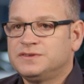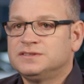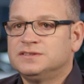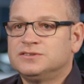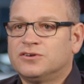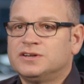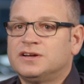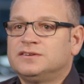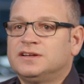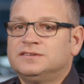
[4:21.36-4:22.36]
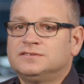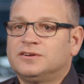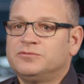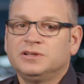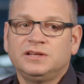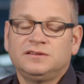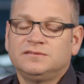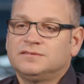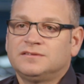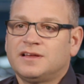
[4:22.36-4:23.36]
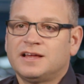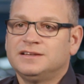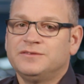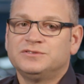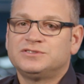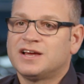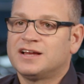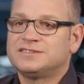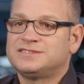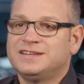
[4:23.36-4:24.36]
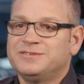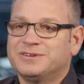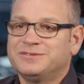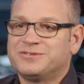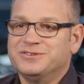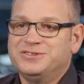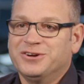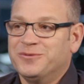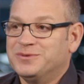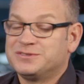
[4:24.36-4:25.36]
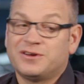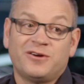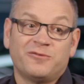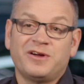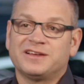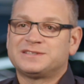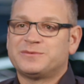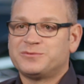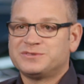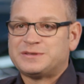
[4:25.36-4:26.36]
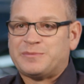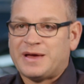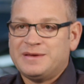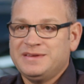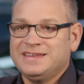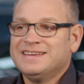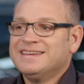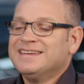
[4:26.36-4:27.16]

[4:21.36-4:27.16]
fitted the dyno, and I really hadn't even charged anyone for a job. I was like, oh wow, someone wants to pay me.